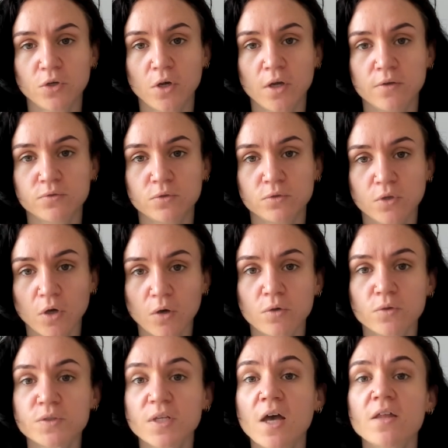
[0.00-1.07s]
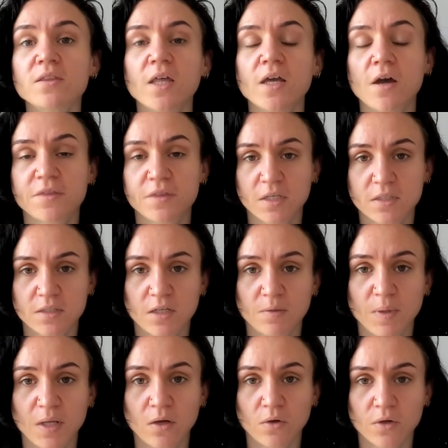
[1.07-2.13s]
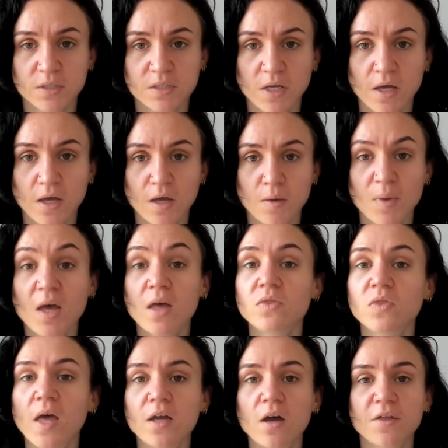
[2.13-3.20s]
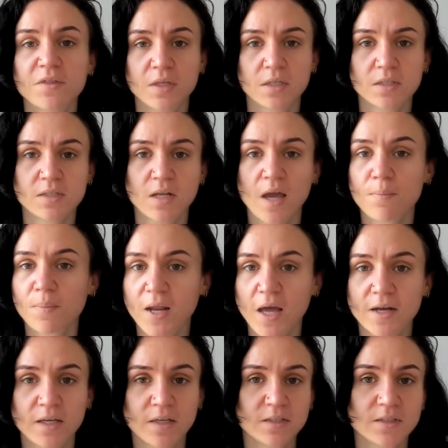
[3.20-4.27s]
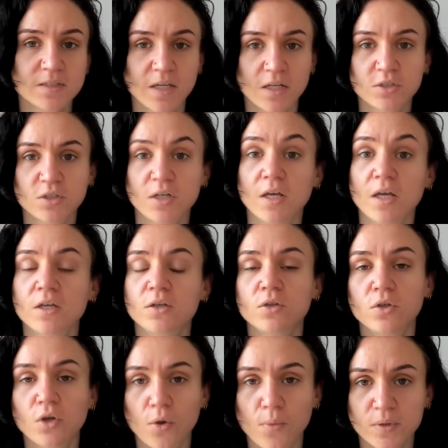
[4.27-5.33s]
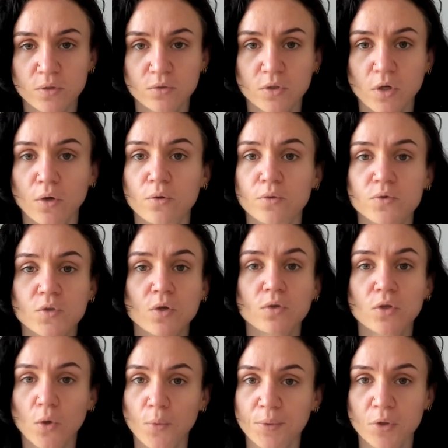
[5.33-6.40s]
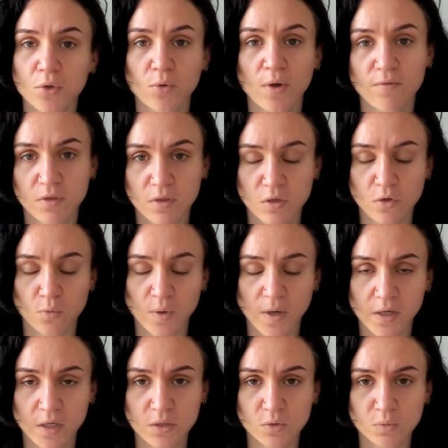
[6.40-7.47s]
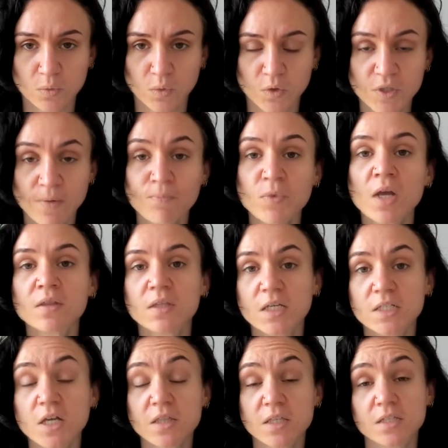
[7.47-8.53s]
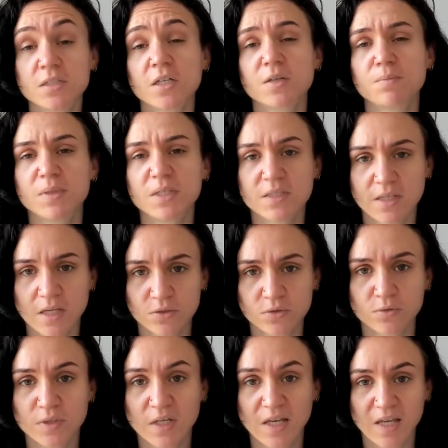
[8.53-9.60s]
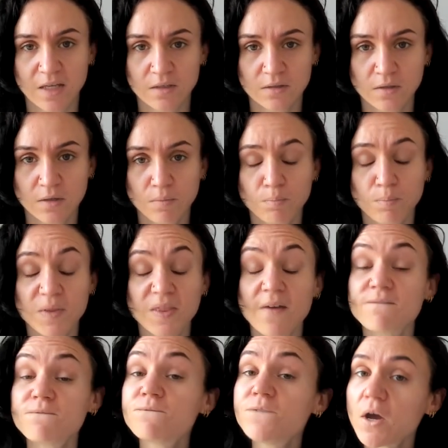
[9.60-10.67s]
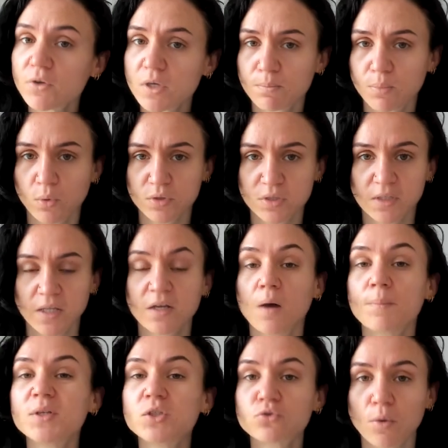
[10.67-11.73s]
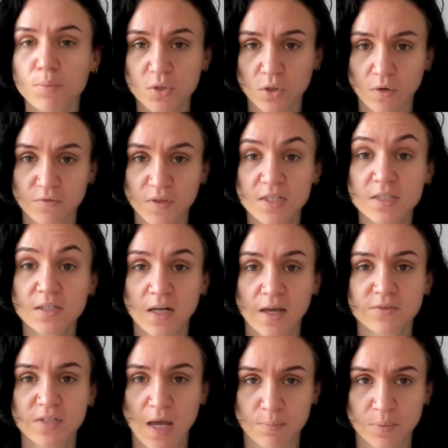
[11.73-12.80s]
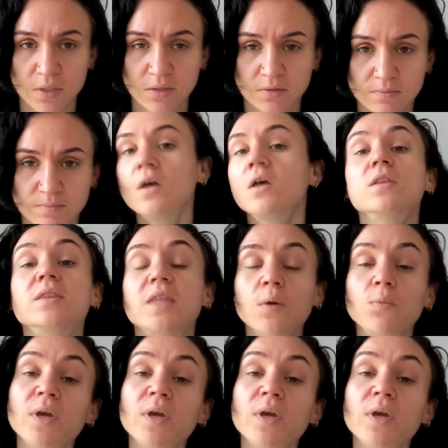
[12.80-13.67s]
overall goals. They are things that are a bit longer term. They are things like planning, scheduling, knowing your goals, going through everything that you're working towards. These are things that can be scheduled in, but they're very important. They can't be dropped off. They still have to happen. Then we